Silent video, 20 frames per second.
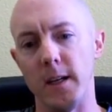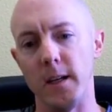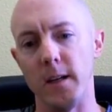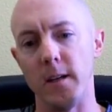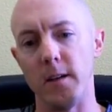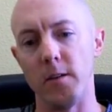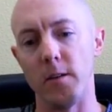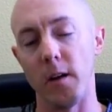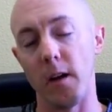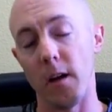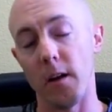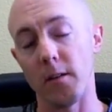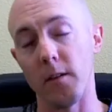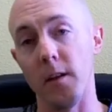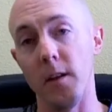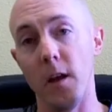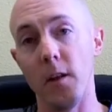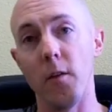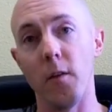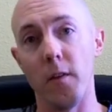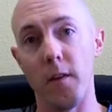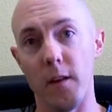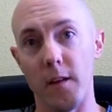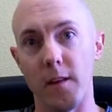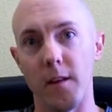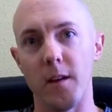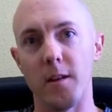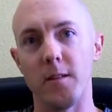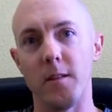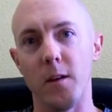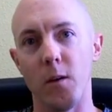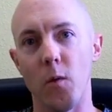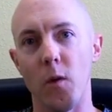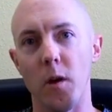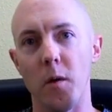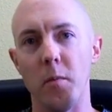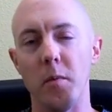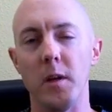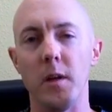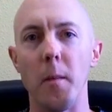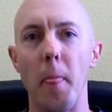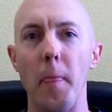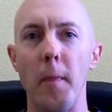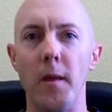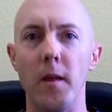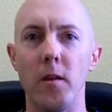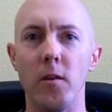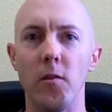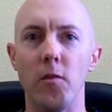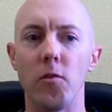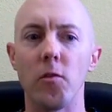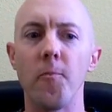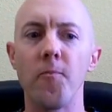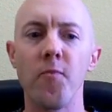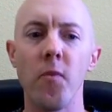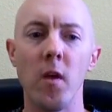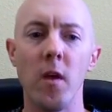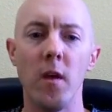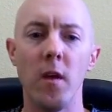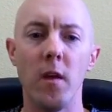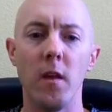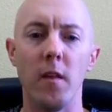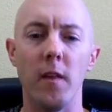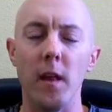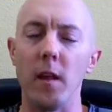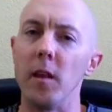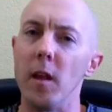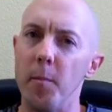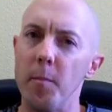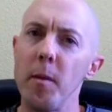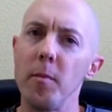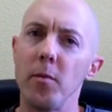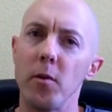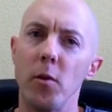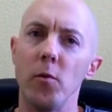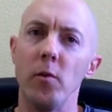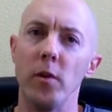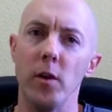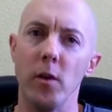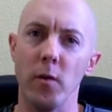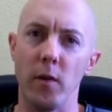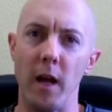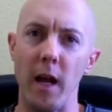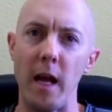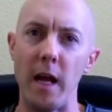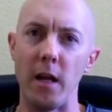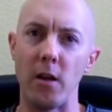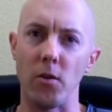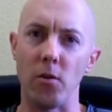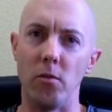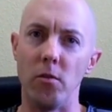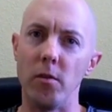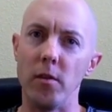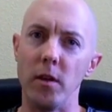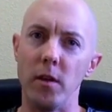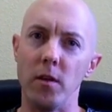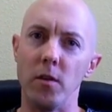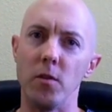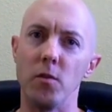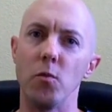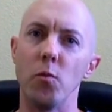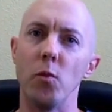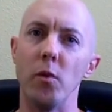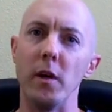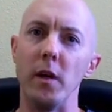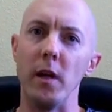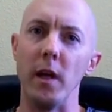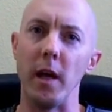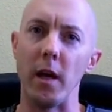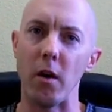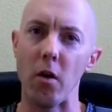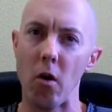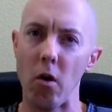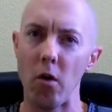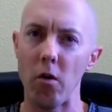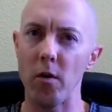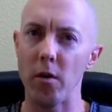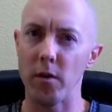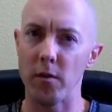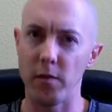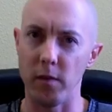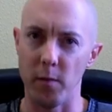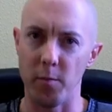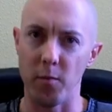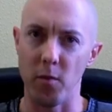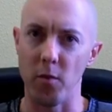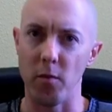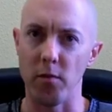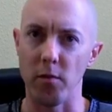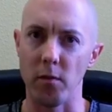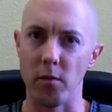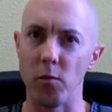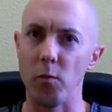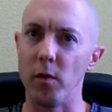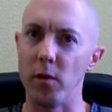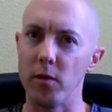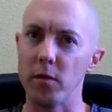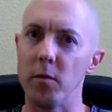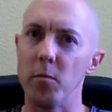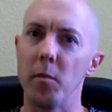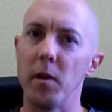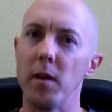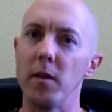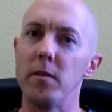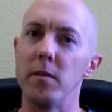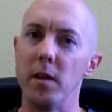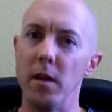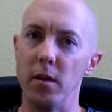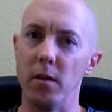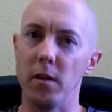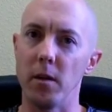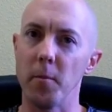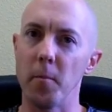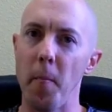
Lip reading: or I guess another thing that I see quite a bit is that people don't really know to handle is when a card is flipped over when somebody's dealing.